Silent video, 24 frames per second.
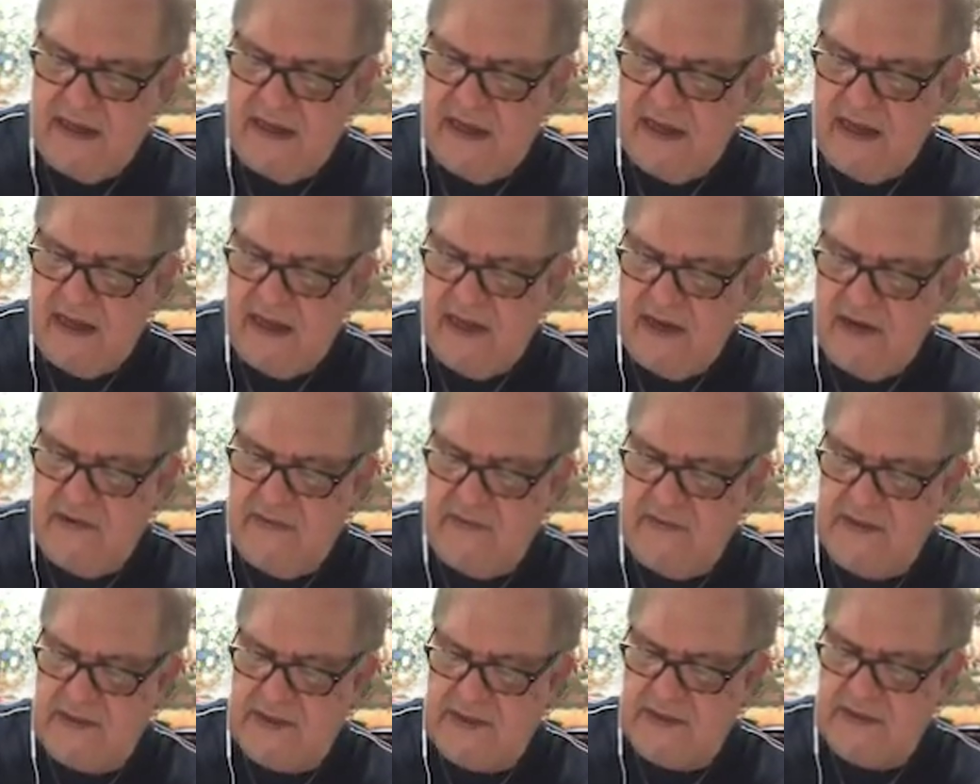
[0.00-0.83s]

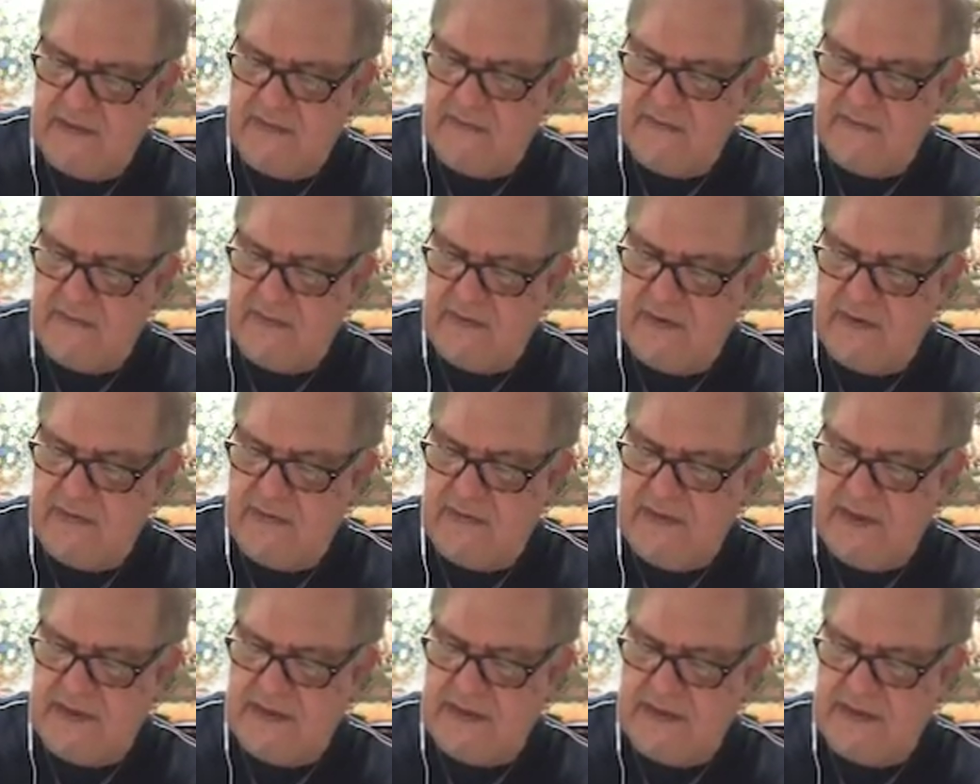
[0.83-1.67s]
Henry per
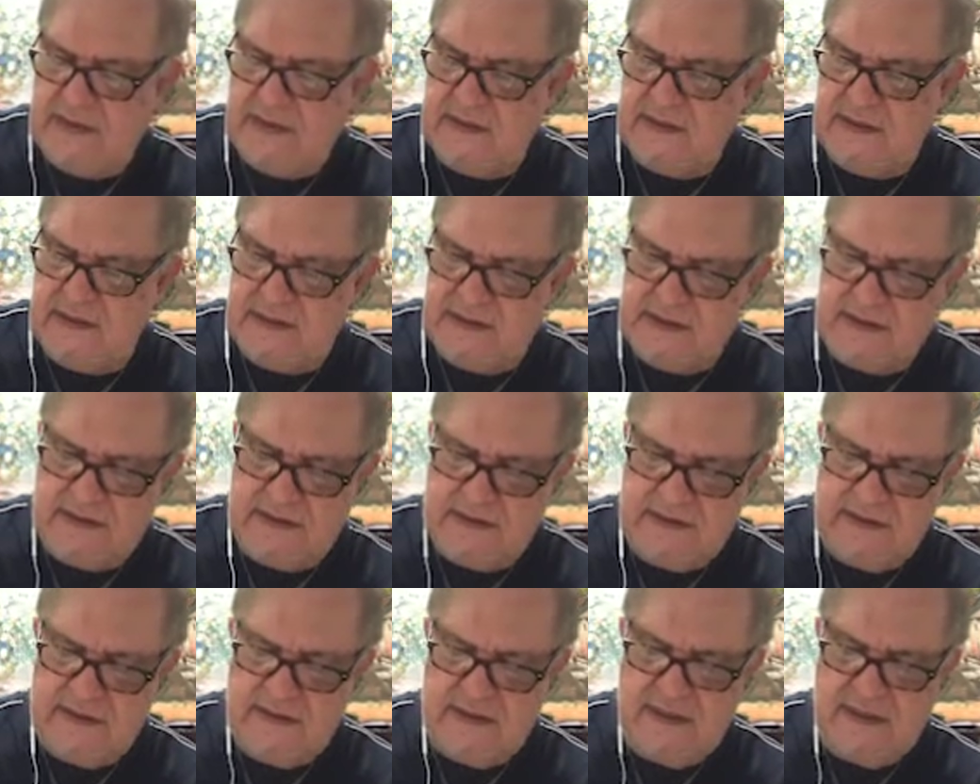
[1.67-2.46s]
meters.